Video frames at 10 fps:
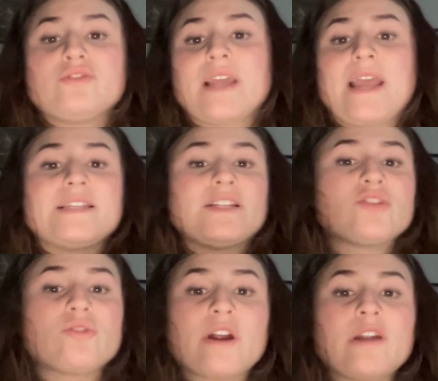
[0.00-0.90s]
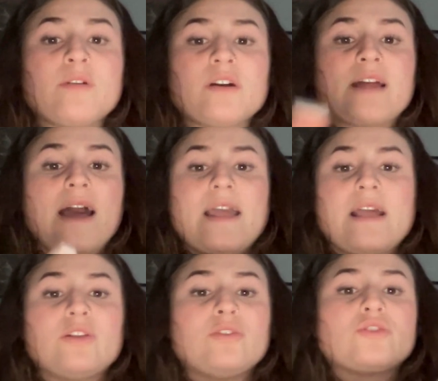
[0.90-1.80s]
using a digital gradebook that
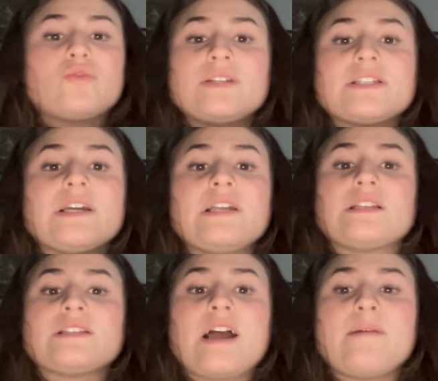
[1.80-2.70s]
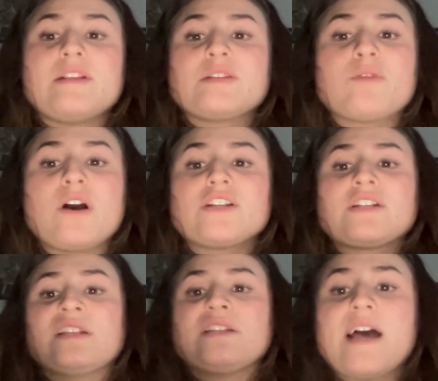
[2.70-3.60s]
includes quizzes, assignments,
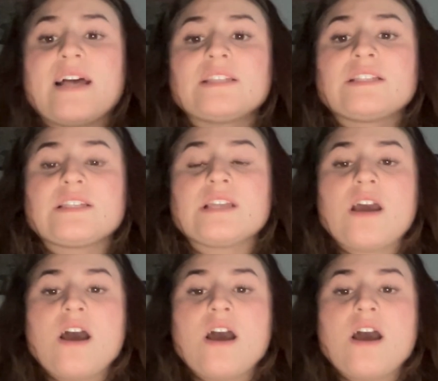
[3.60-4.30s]
projects, and tests.